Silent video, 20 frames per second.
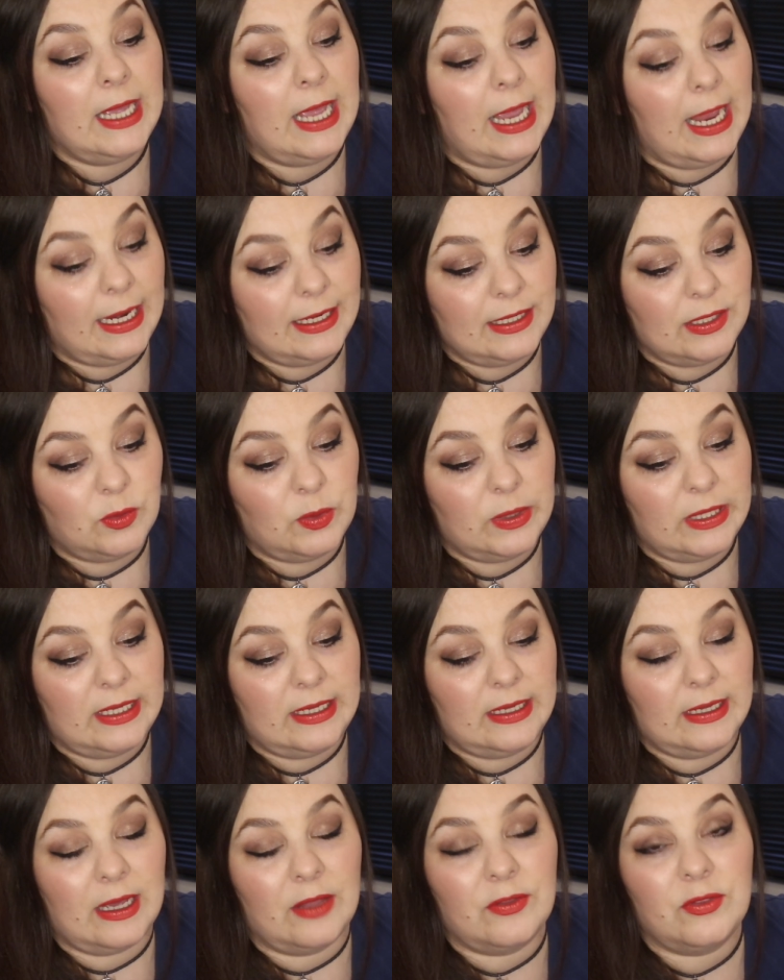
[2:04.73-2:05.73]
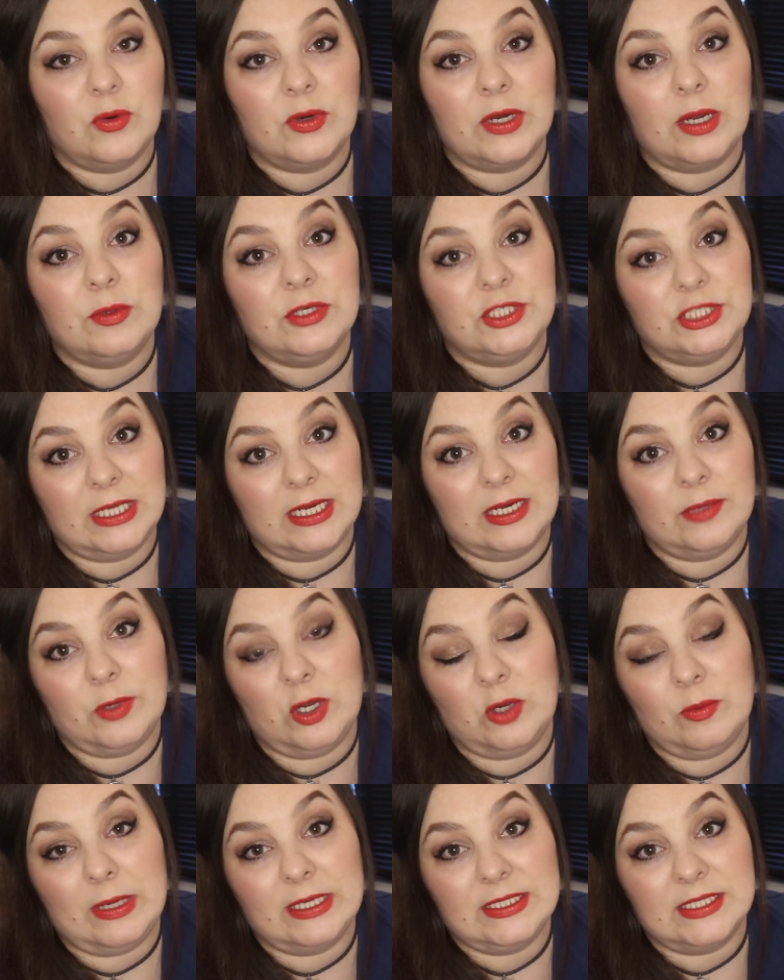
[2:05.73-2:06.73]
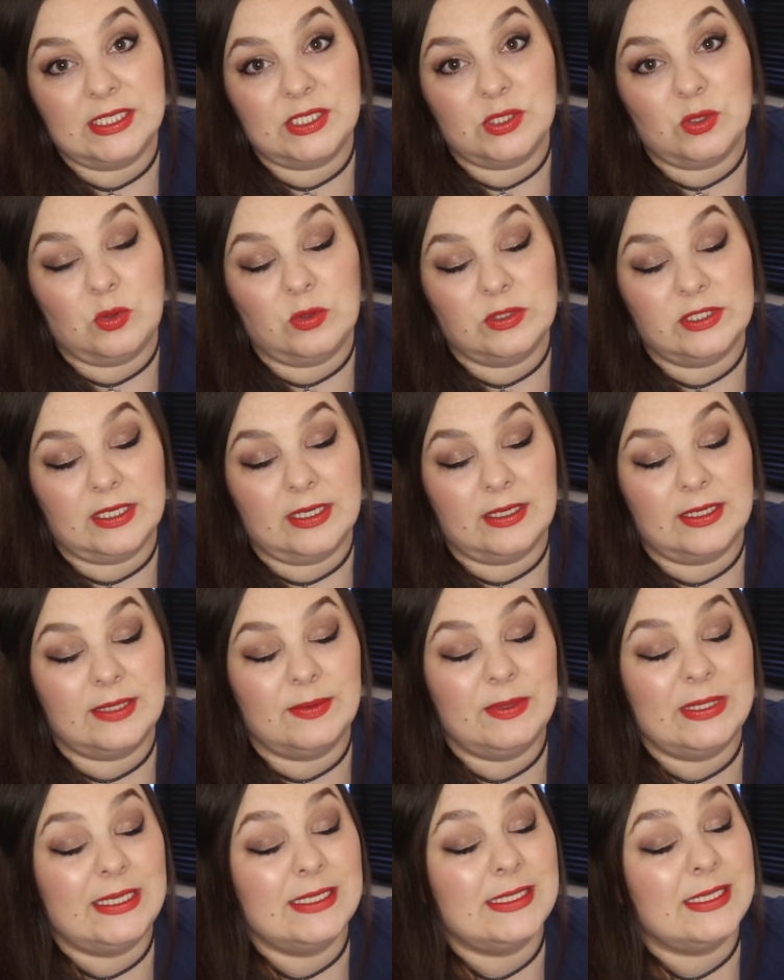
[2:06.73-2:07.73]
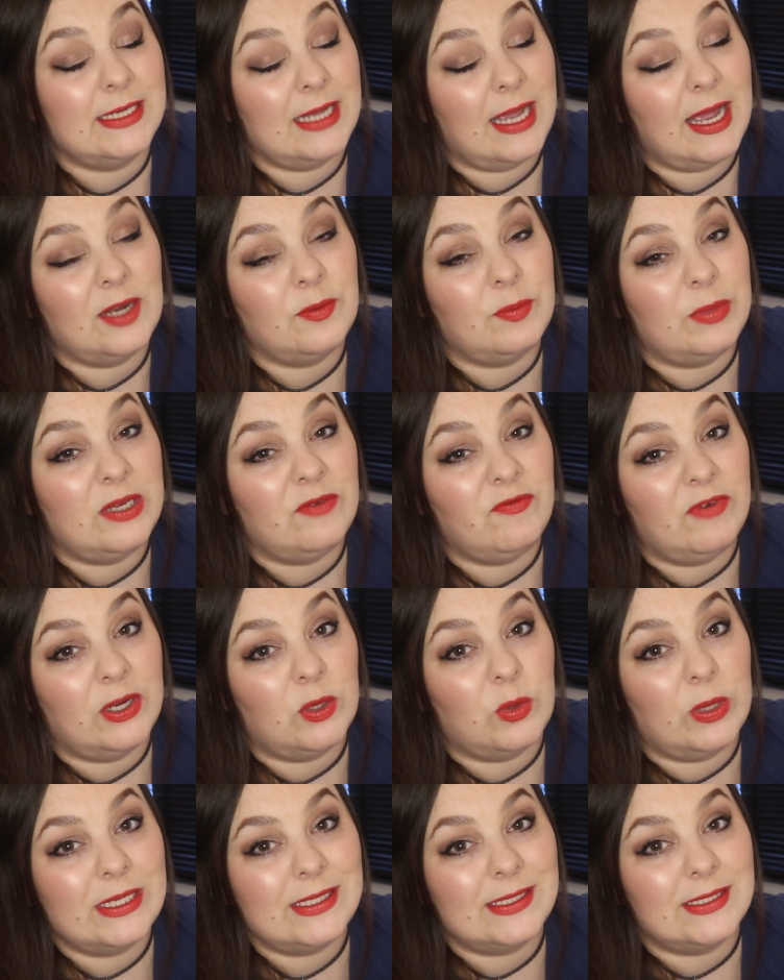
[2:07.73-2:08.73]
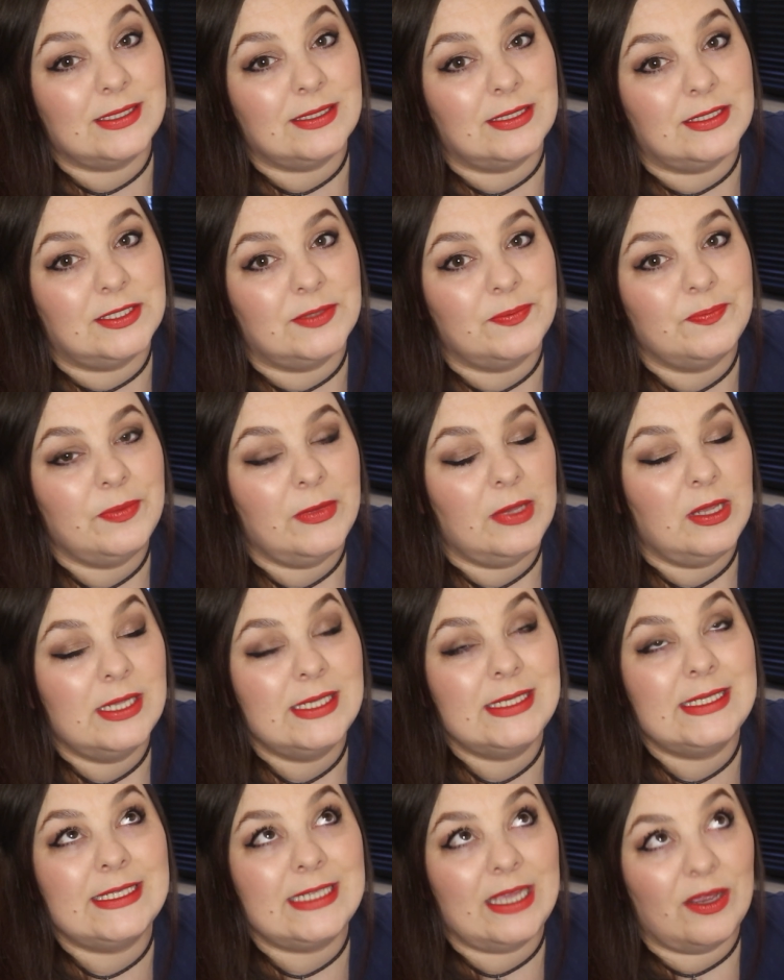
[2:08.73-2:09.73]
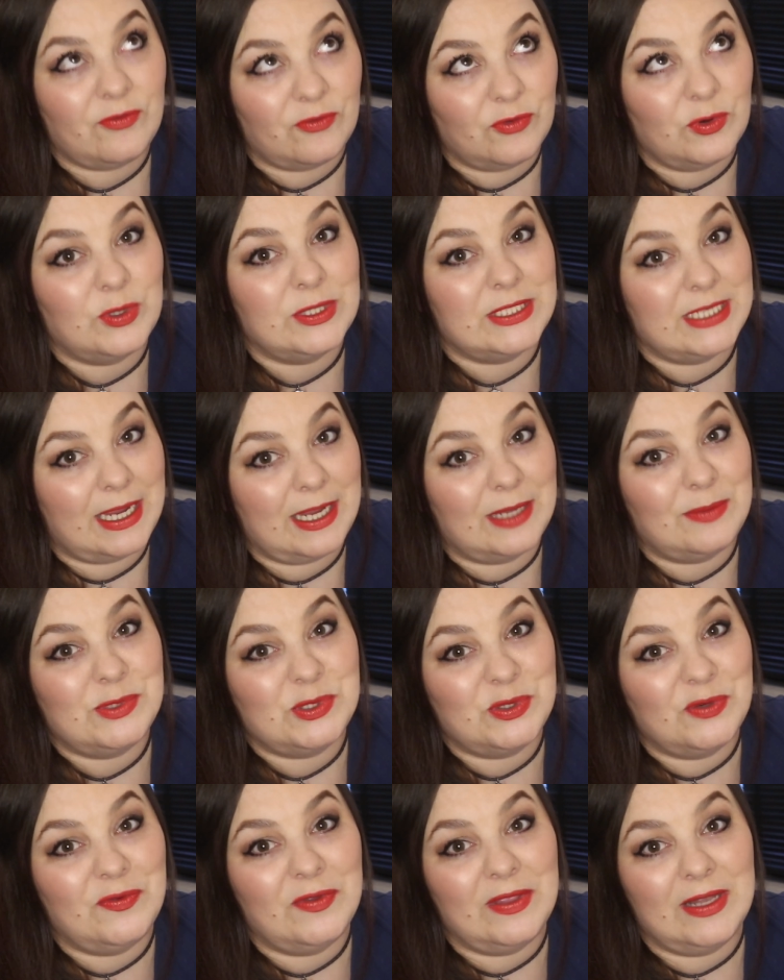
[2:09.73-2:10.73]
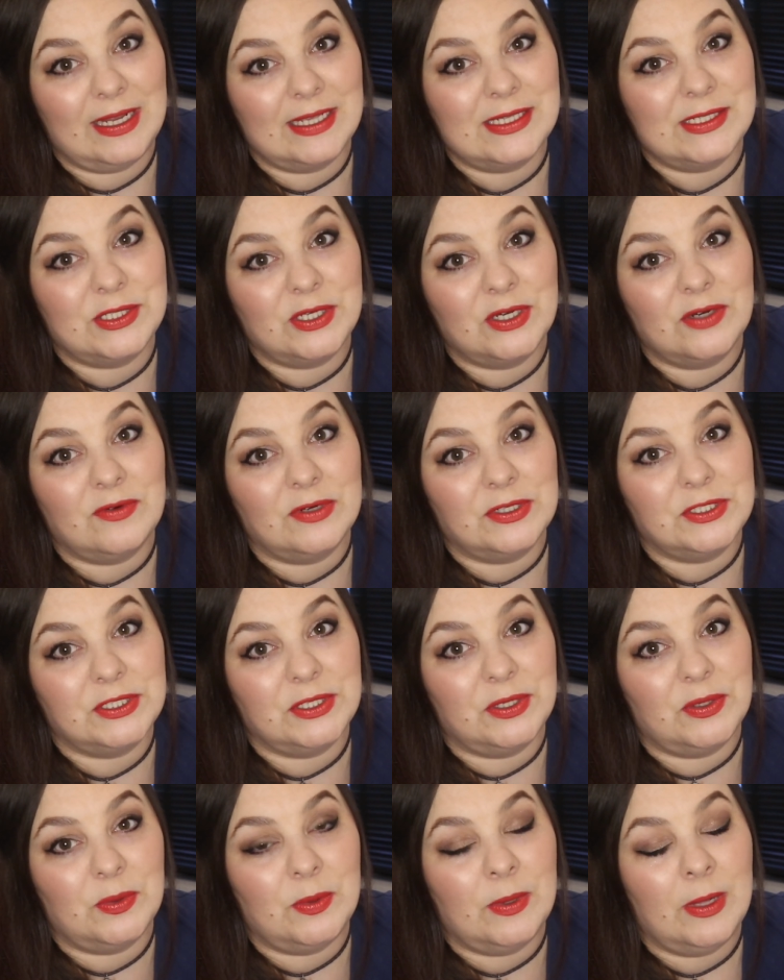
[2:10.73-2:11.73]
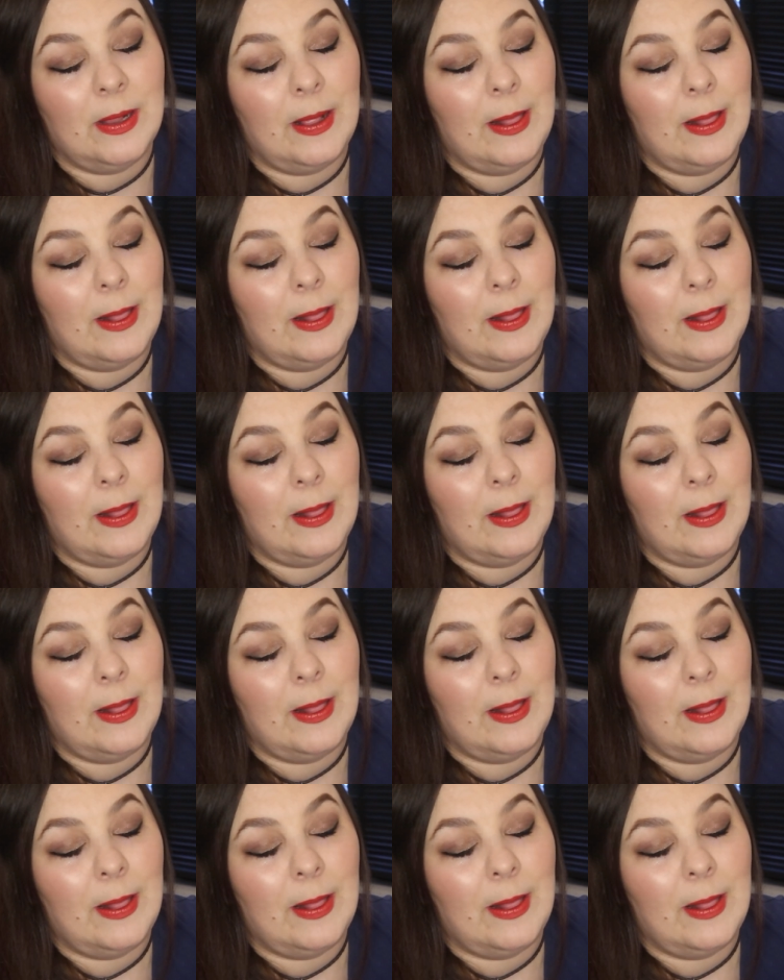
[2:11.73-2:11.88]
Anyway, I thought I would chat about my disorder, because it had been requested several times over the last year or two.